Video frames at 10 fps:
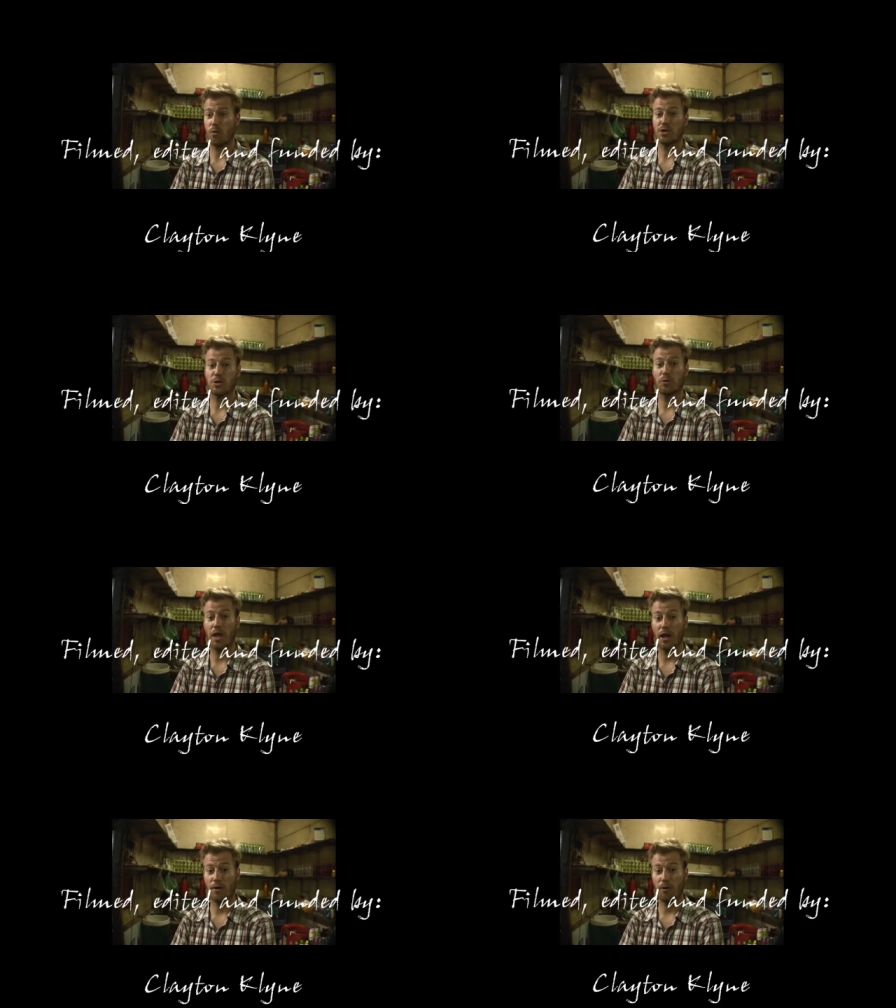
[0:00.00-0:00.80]
We showed
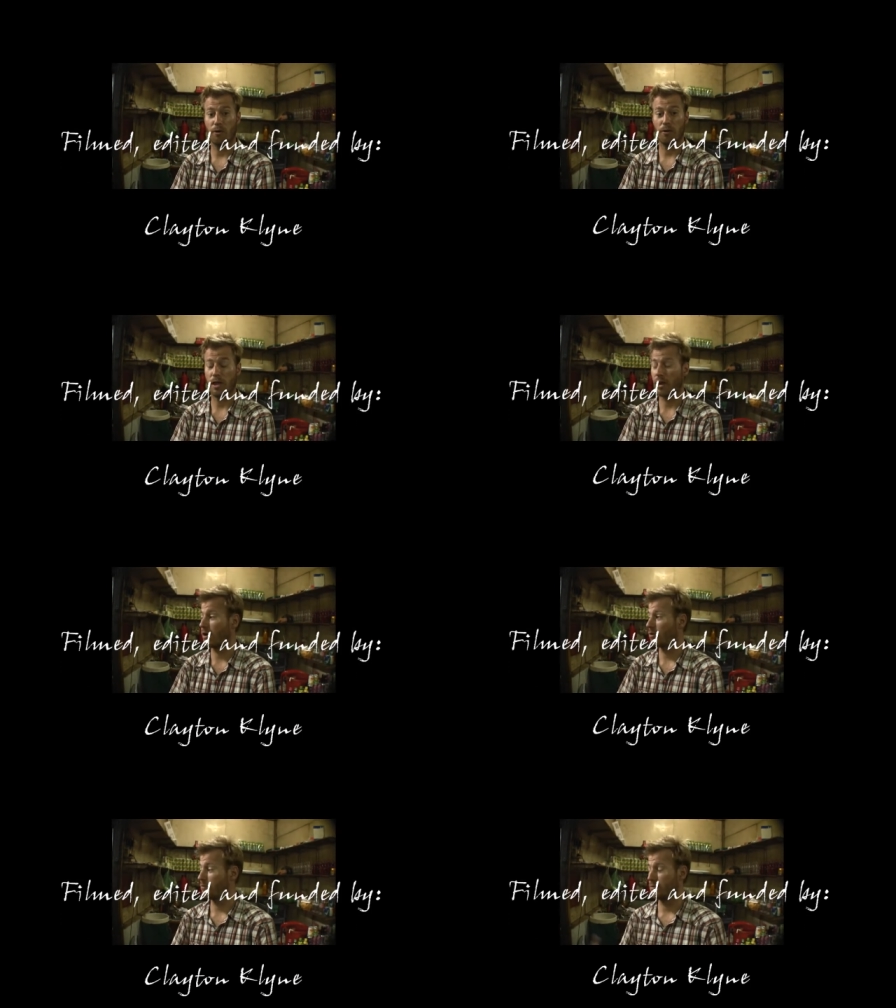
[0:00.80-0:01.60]
that girl, and I
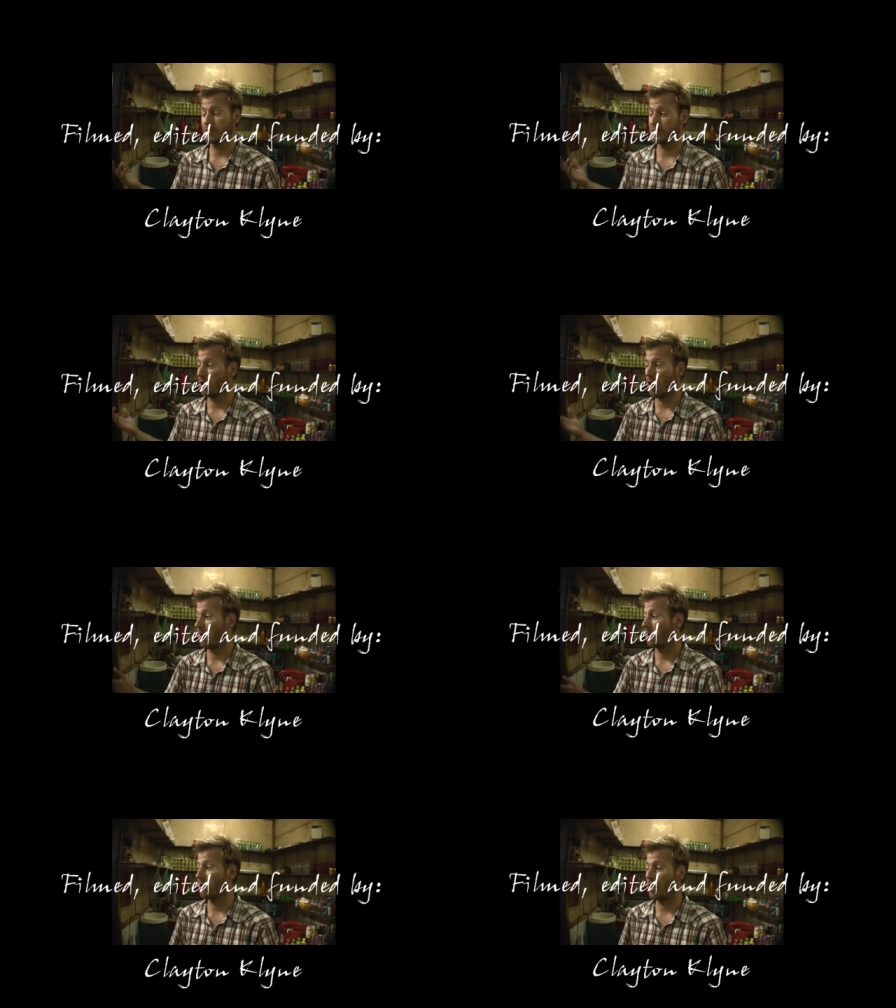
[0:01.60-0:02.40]
don't know if you saw
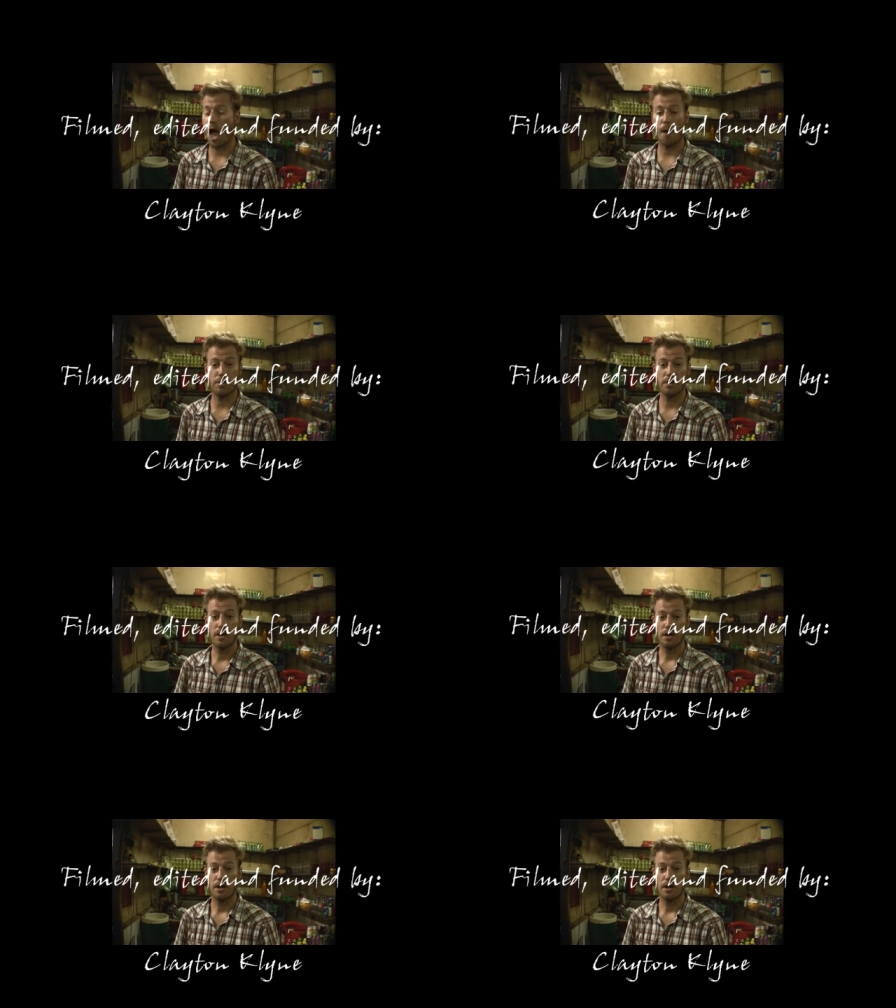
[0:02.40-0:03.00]
how it all happened.